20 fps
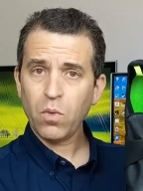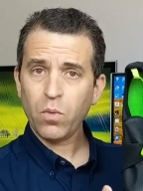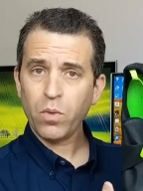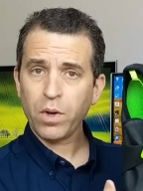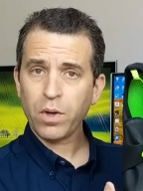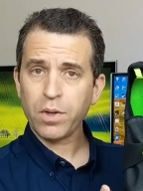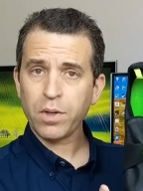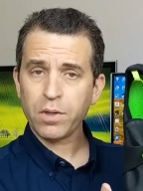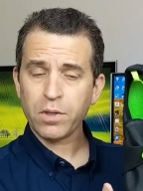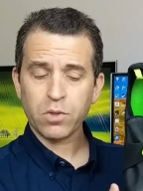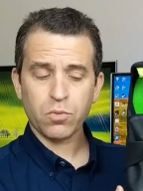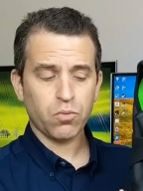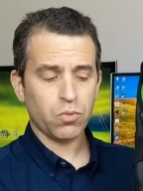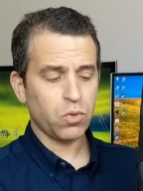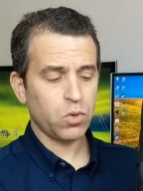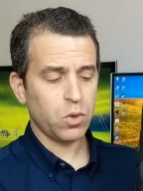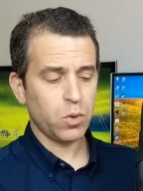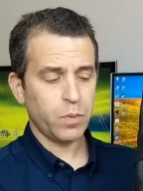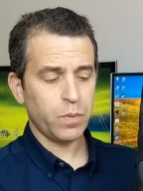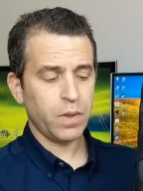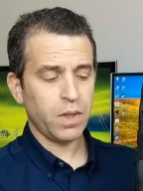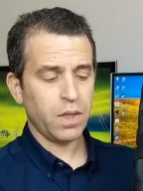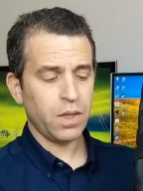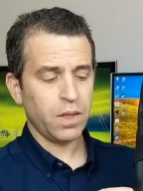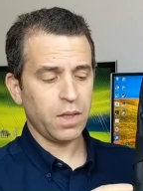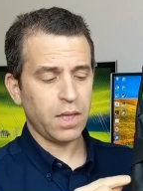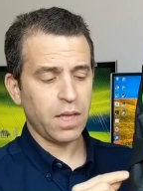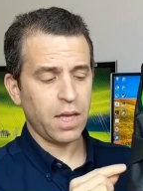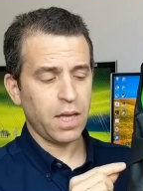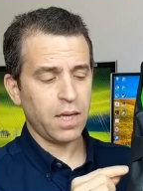where there's room
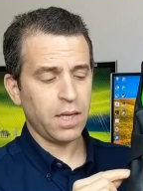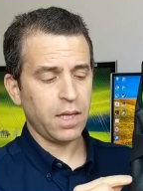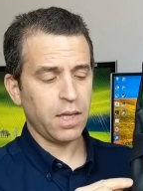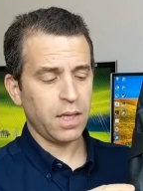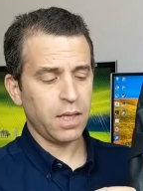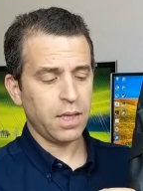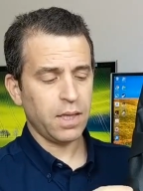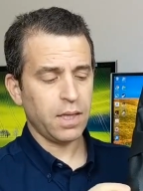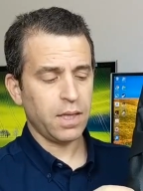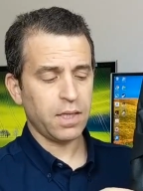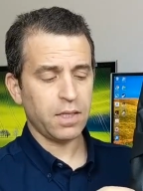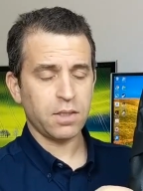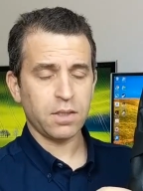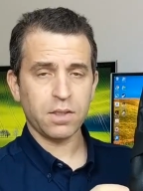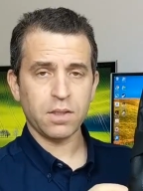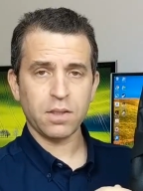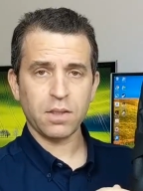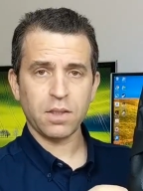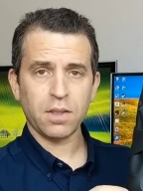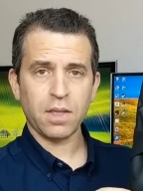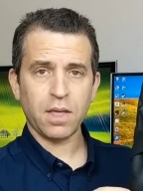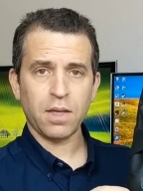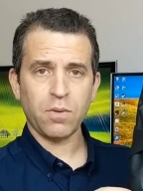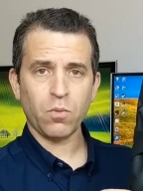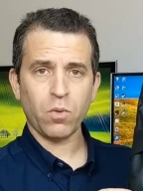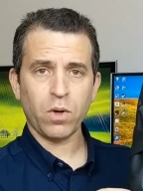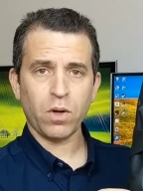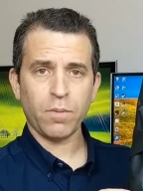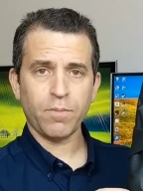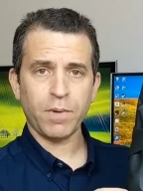than this, than
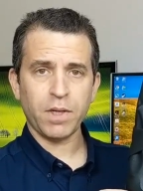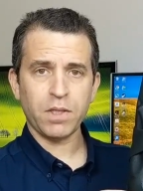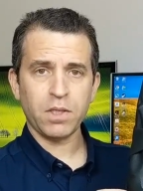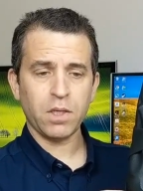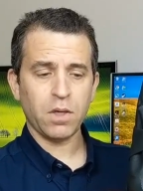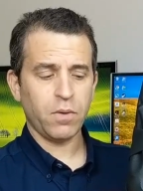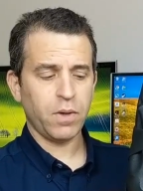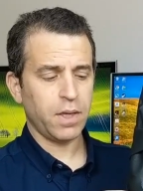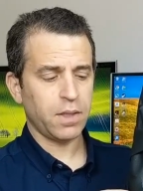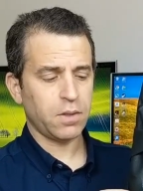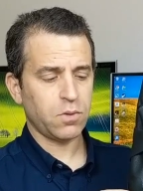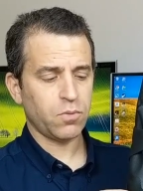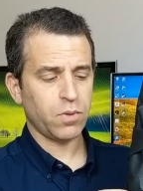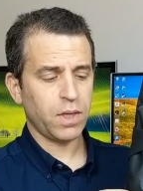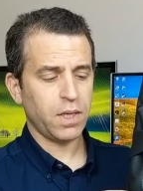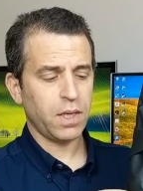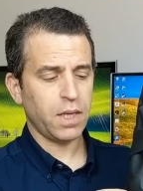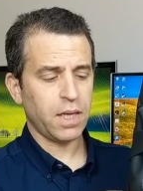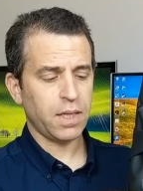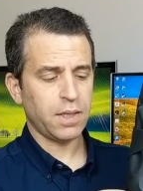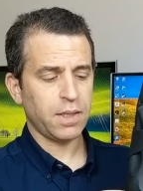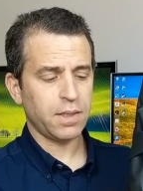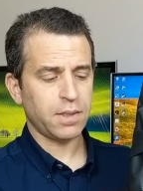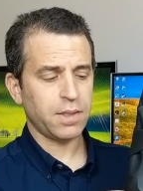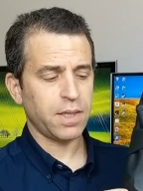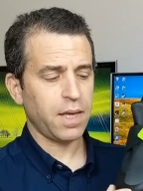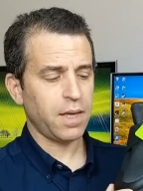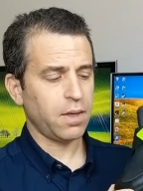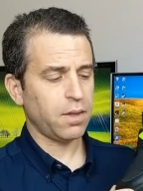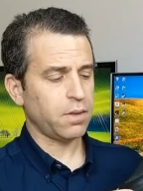where my toe hits right at
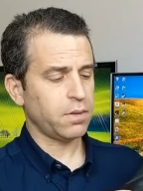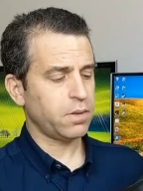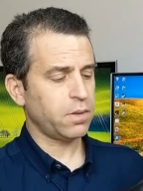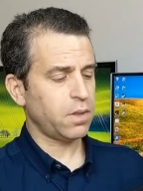this angle.